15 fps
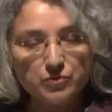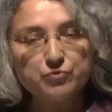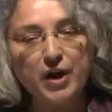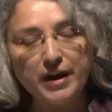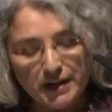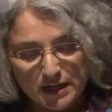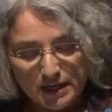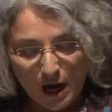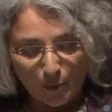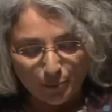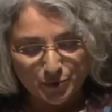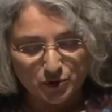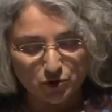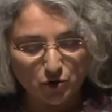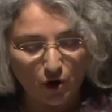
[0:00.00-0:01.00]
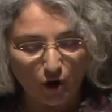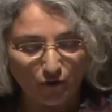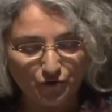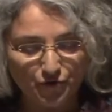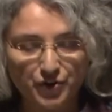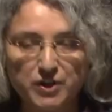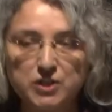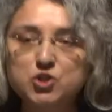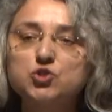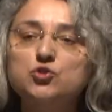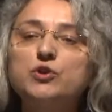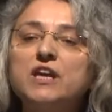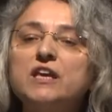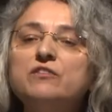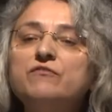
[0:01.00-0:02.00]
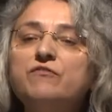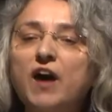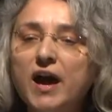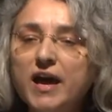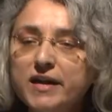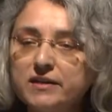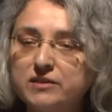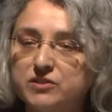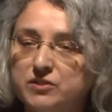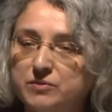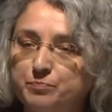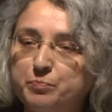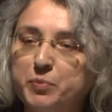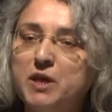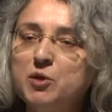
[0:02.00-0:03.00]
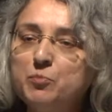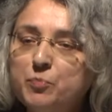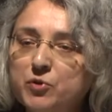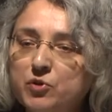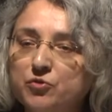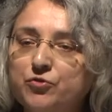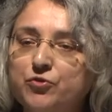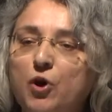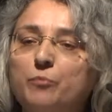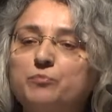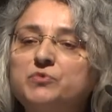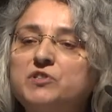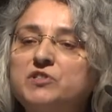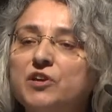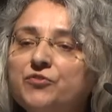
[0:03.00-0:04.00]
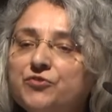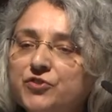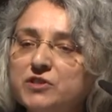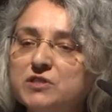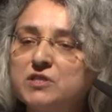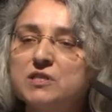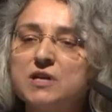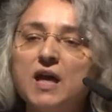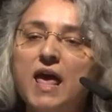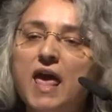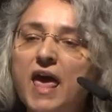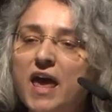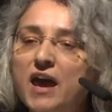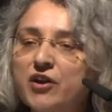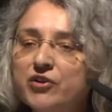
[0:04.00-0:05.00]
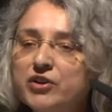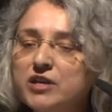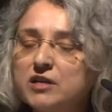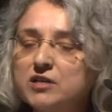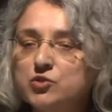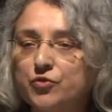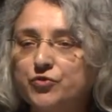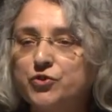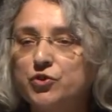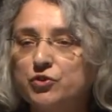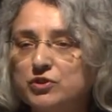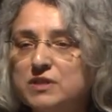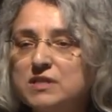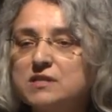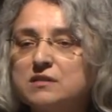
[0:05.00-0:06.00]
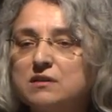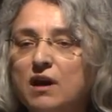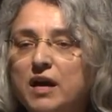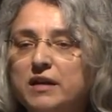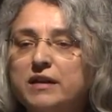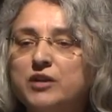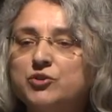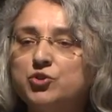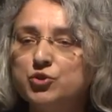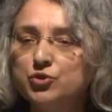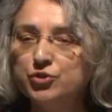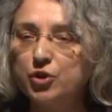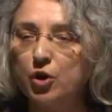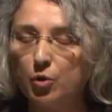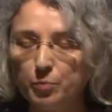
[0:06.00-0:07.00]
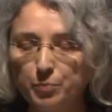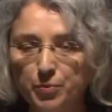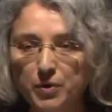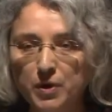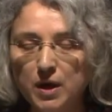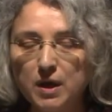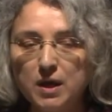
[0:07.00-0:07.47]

running up to the conference, to invite people from different areas of Kurdistan and Europe